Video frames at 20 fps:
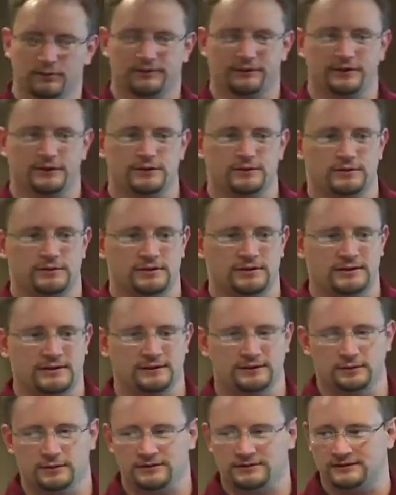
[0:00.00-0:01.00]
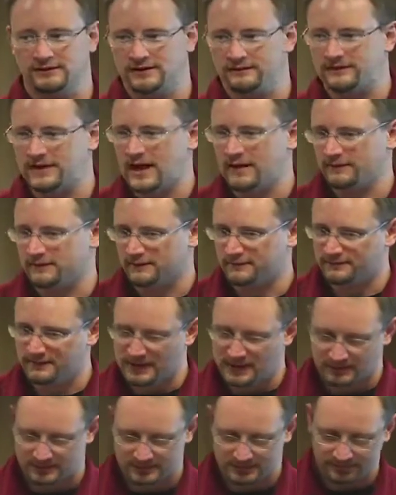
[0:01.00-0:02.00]
Residual is what's left after the
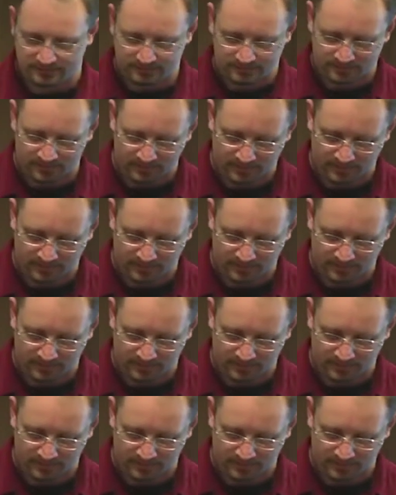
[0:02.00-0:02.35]
fact.